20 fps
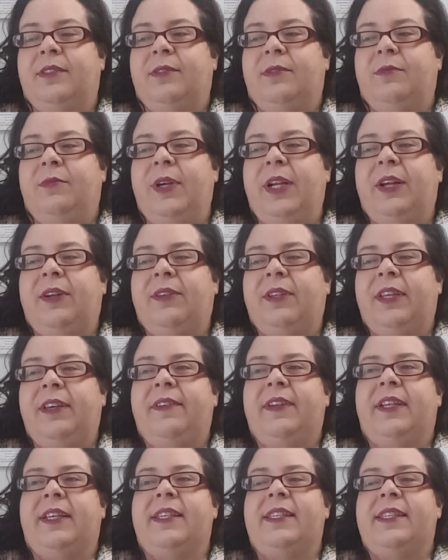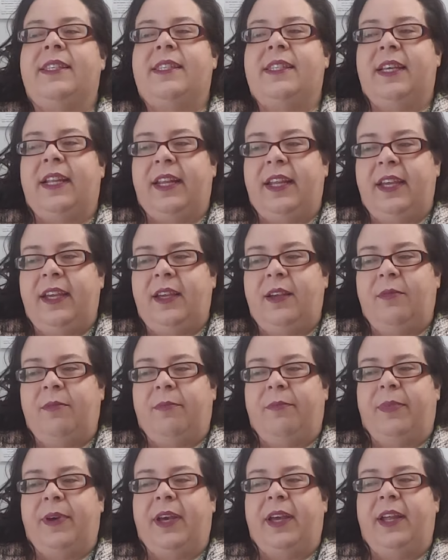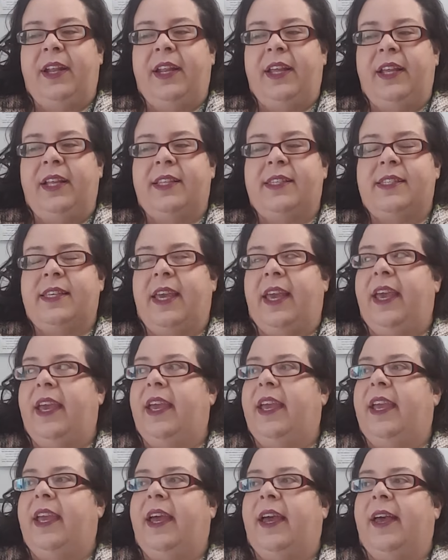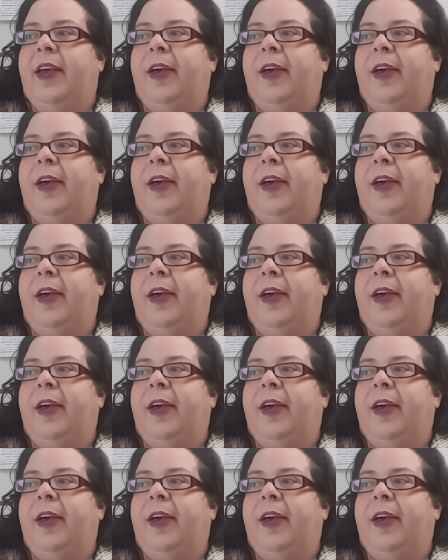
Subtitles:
We don't live in a city, but it's a